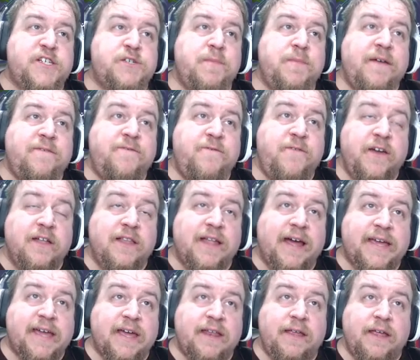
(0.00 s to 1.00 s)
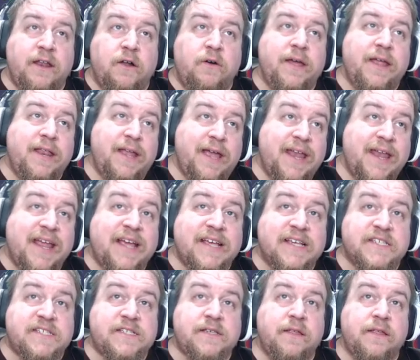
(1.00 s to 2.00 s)
may feel like it, you know, it
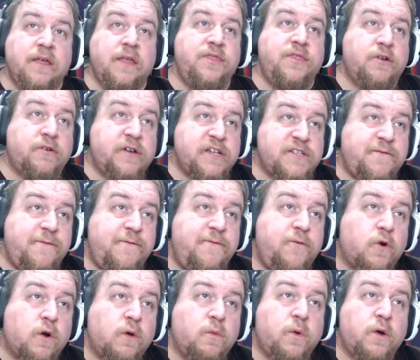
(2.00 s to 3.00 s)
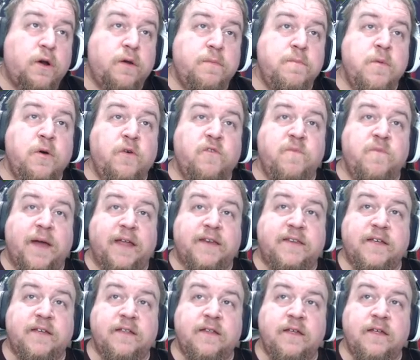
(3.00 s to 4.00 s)
is. There is forward movement.